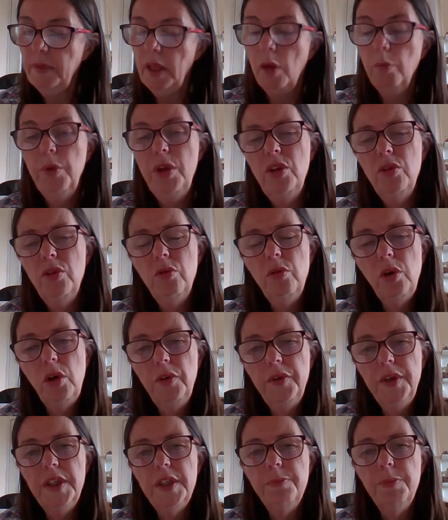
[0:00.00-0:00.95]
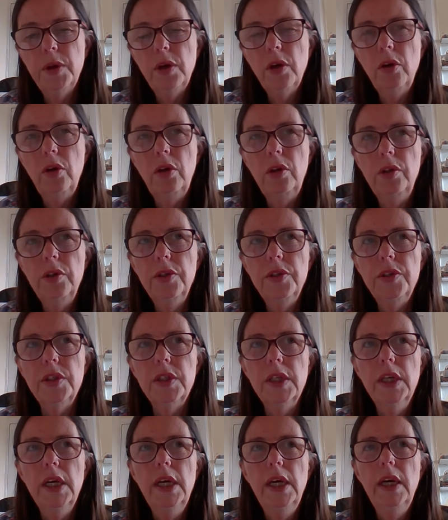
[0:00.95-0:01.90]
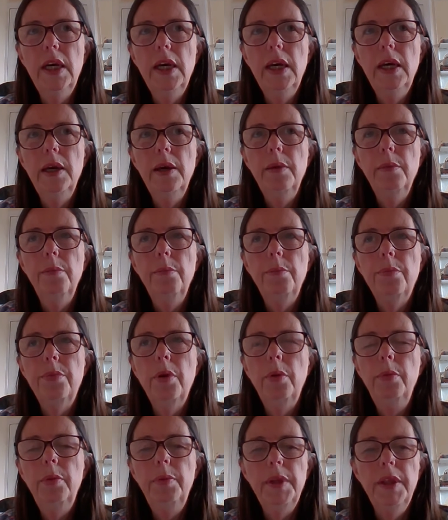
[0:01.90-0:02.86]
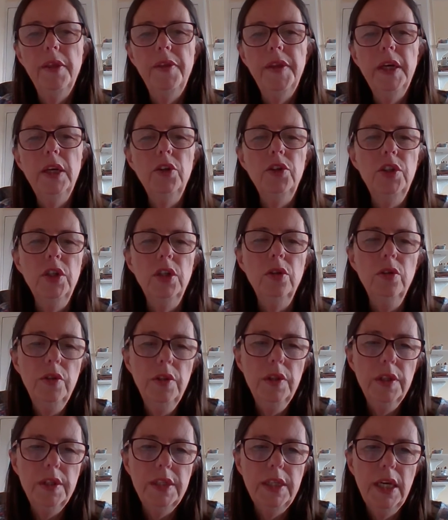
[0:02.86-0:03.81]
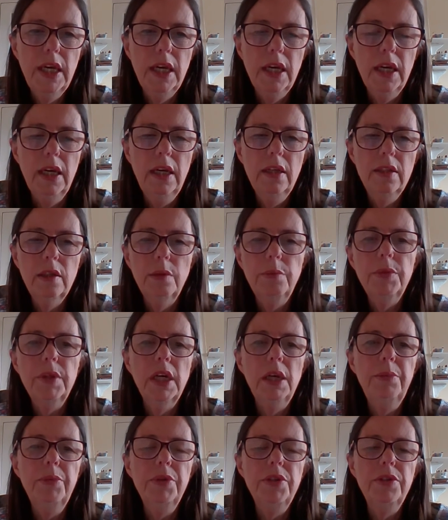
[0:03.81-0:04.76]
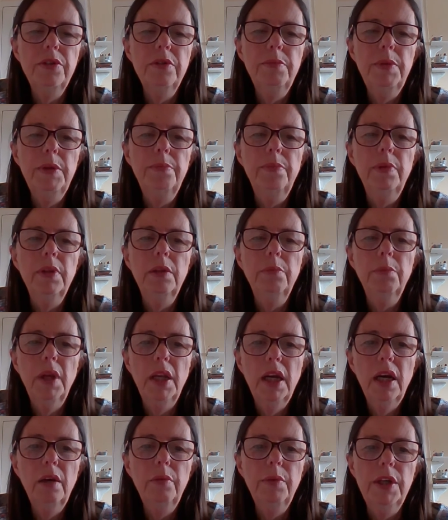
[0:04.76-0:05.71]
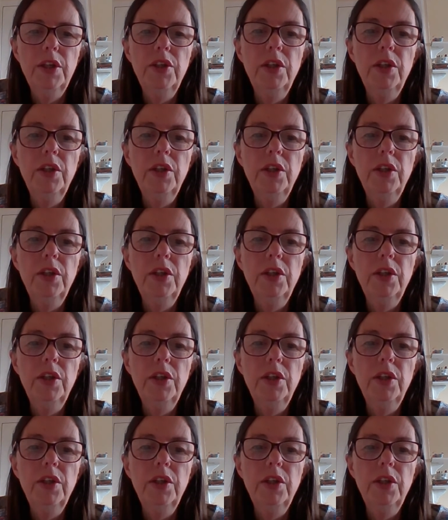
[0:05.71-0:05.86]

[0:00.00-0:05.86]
We know all this because probably the things she couldn't say sometimes to people in Malawi,